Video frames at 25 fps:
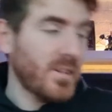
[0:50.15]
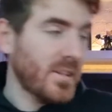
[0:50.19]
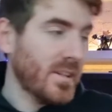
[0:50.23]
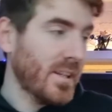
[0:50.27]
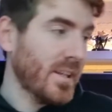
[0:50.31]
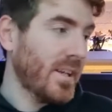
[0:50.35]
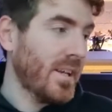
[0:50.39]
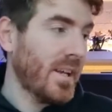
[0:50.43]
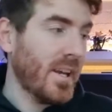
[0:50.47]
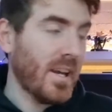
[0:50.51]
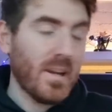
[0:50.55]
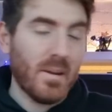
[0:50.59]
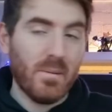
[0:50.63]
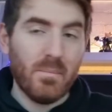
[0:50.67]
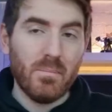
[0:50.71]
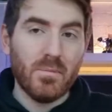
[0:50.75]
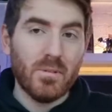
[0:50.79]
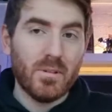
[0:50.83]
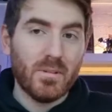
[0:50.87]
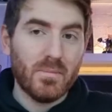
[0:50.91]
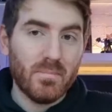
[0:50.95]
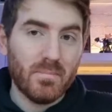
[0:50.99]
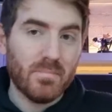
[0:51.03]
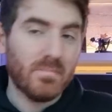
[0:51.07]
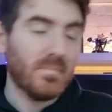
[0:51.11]
the
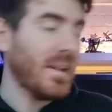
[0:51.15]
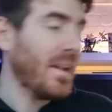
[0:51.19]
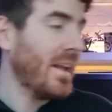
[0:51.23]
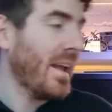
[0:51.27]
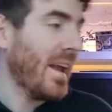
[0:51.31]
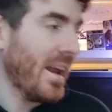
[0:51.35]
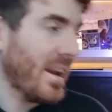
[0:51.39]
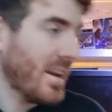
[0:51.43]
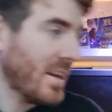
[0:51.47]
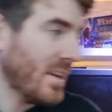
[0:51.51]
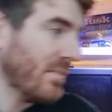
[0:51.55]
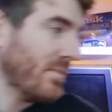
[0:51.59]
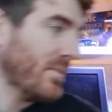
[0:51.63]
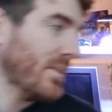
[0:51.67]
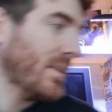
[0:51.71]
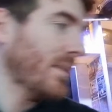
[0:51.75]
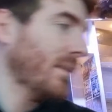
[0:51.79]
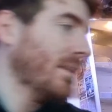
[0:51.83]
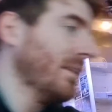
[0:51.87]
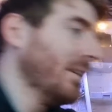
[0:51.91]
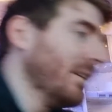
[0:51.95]
games, any of it.